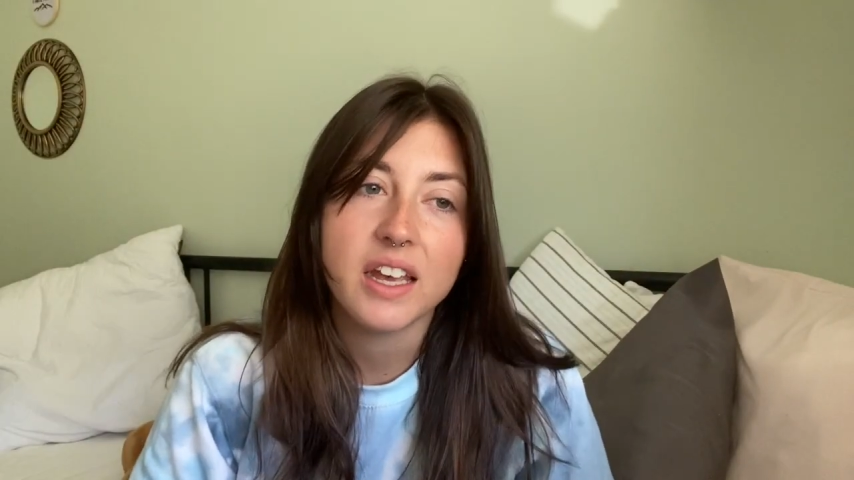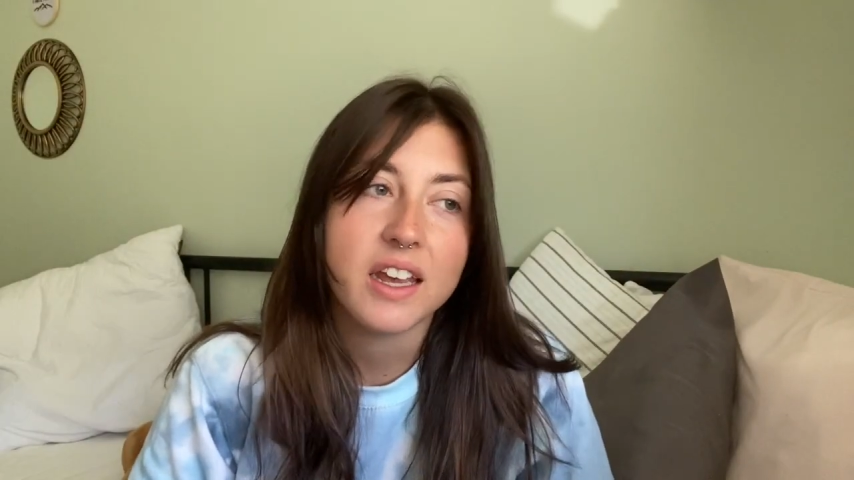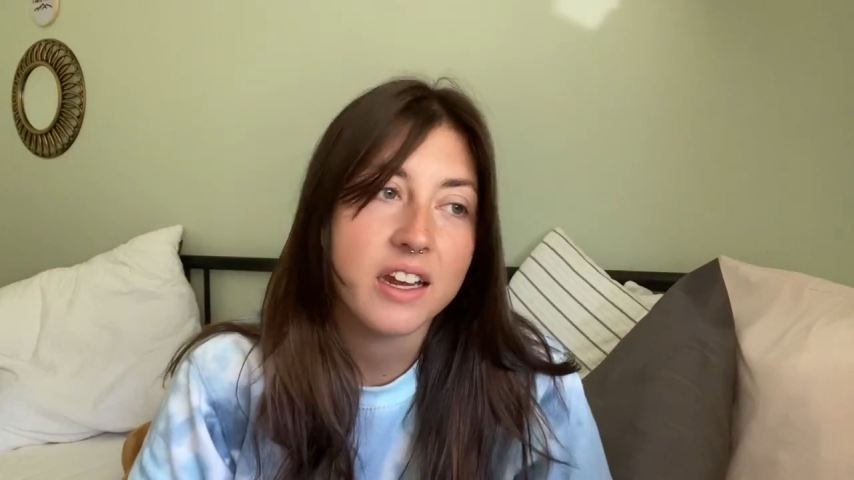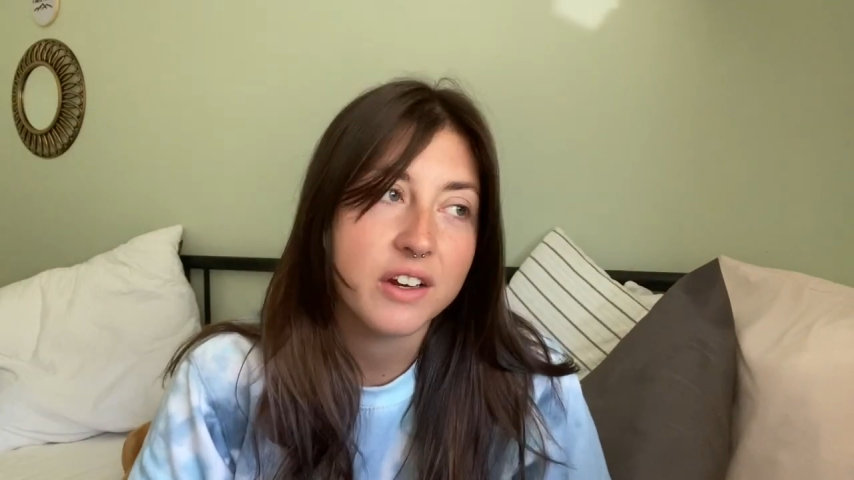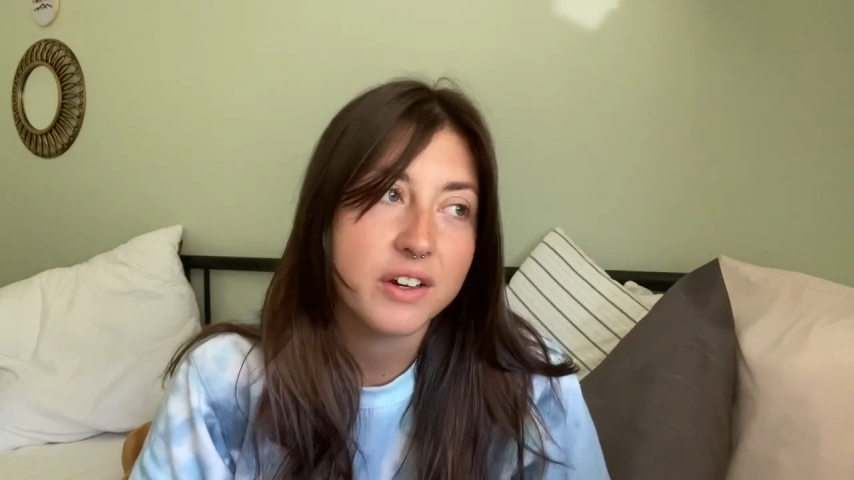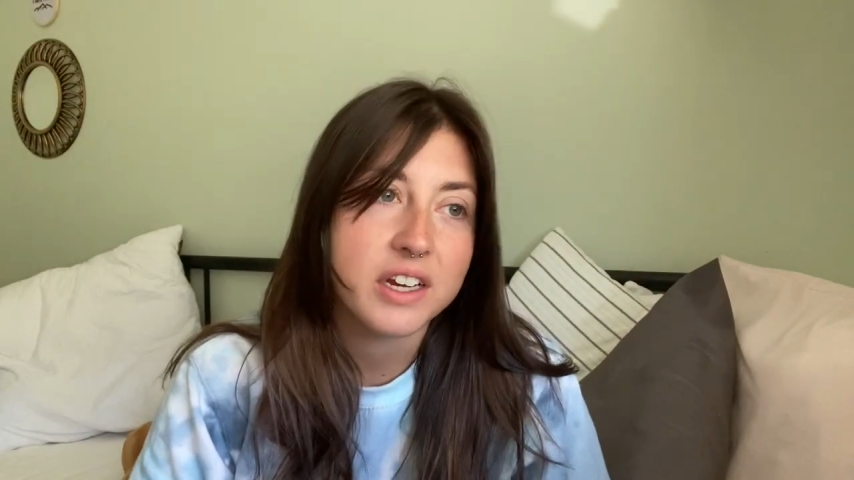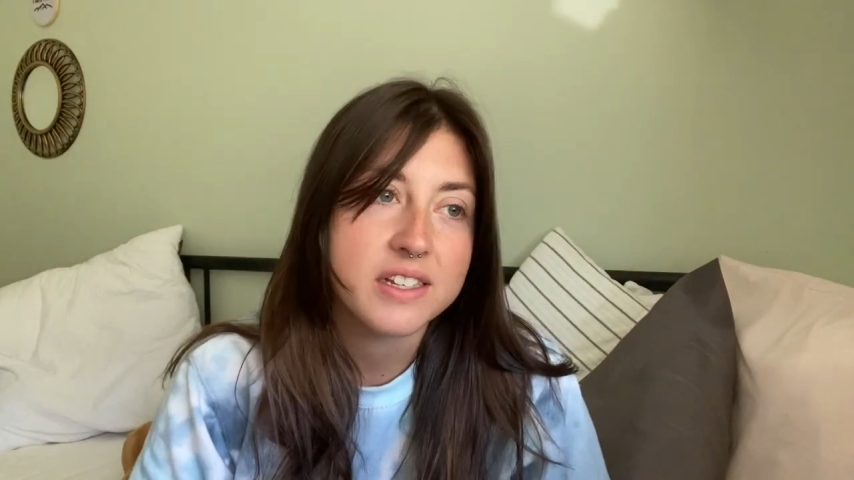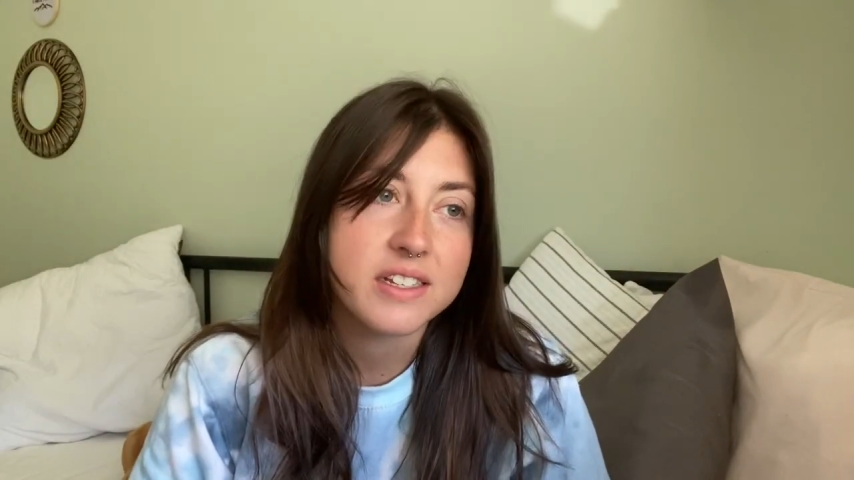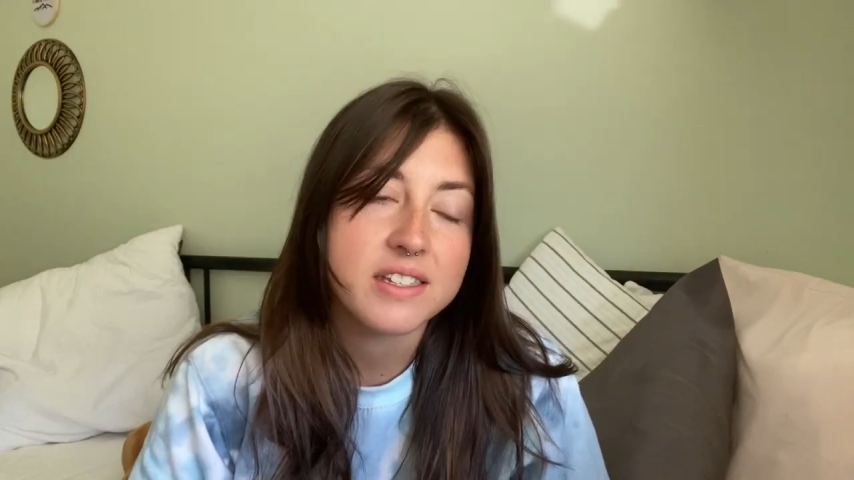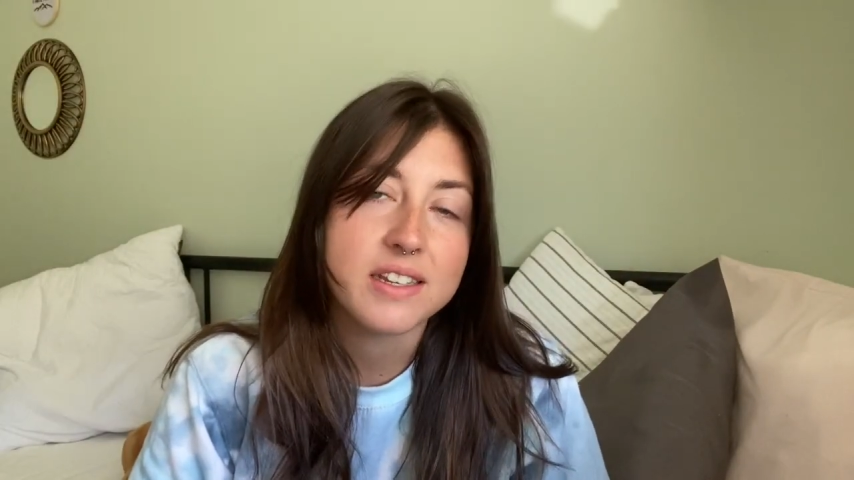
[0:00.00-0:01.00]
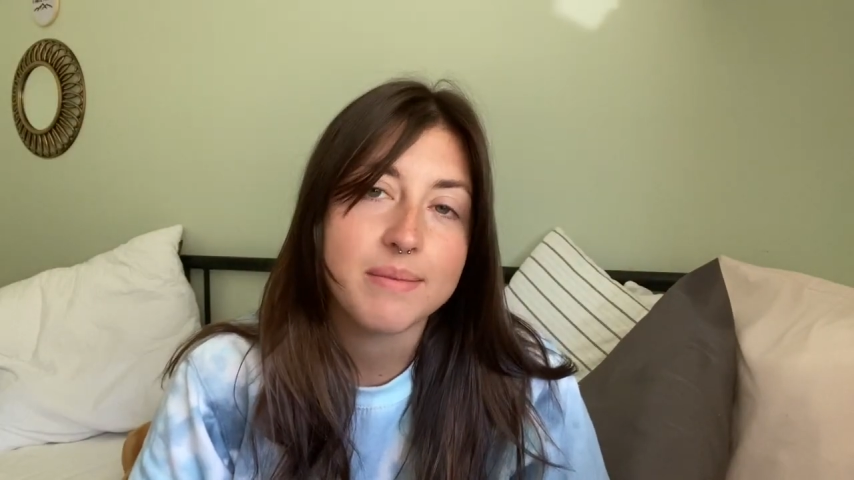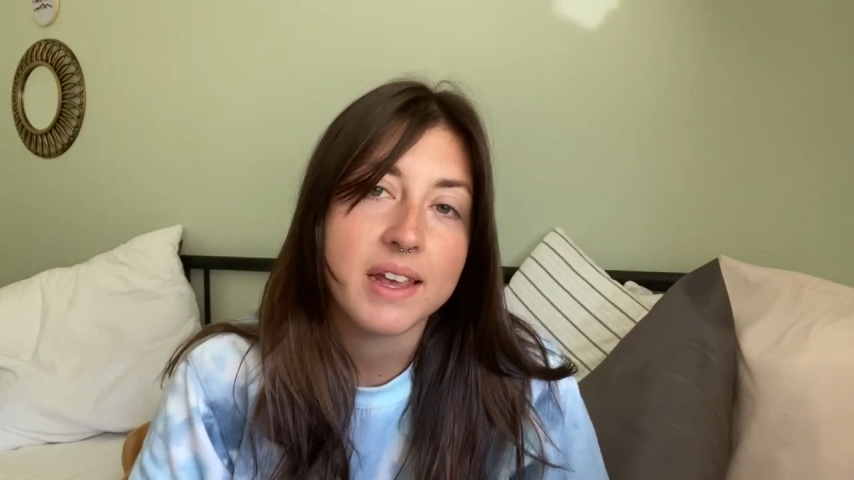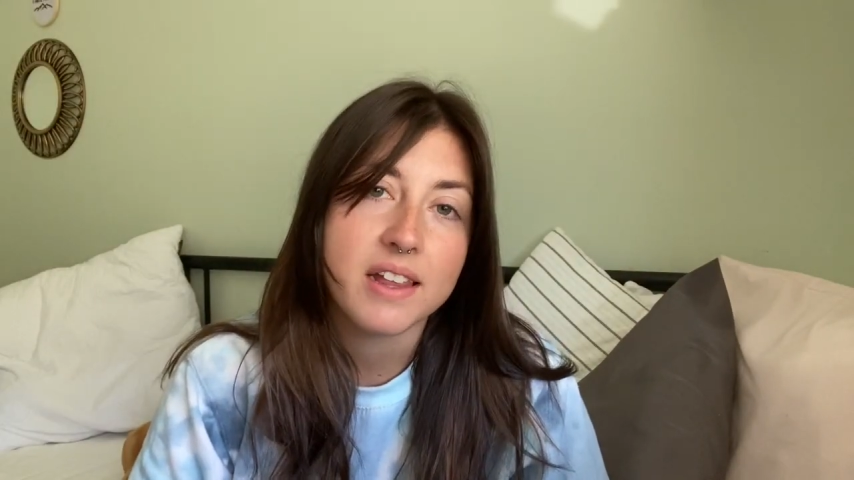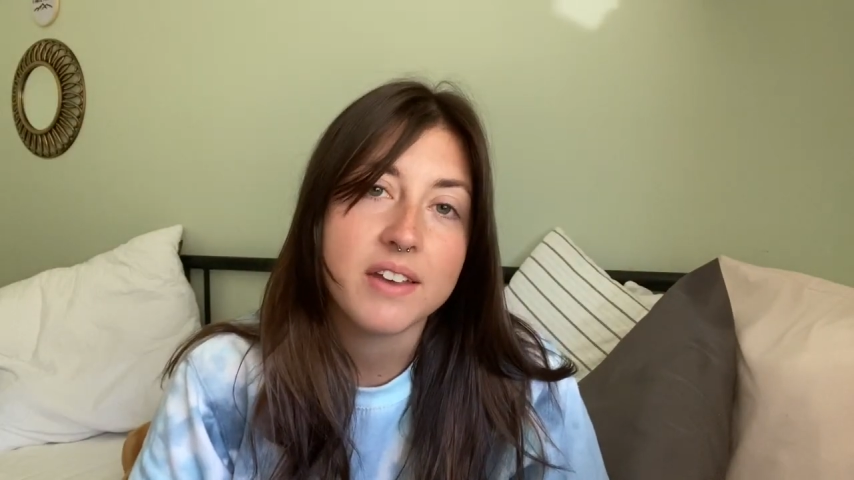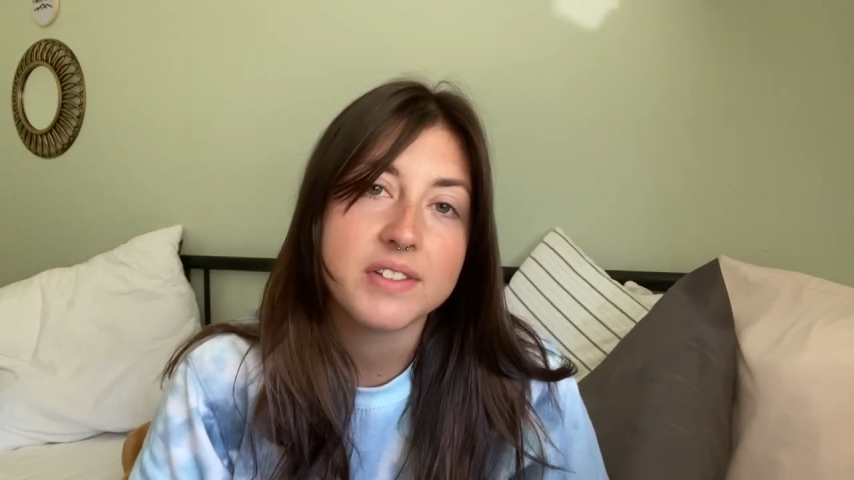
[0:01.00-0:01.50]
hair crisis in my
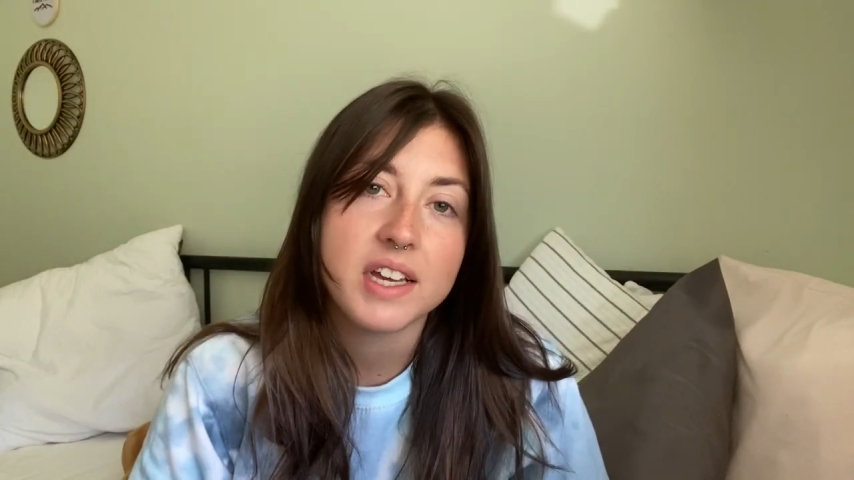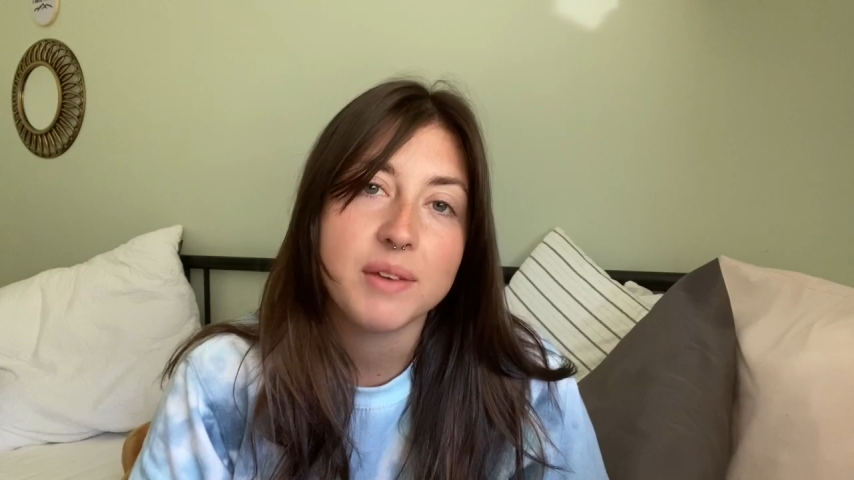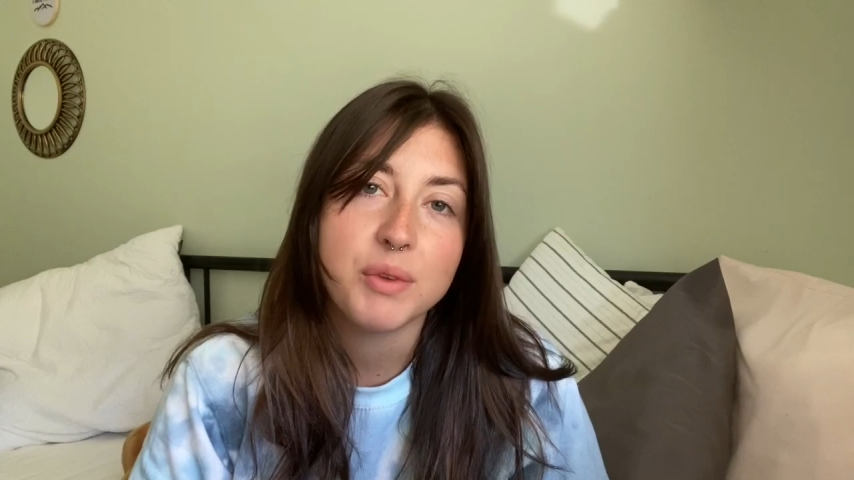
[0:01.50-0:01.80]
lifetime.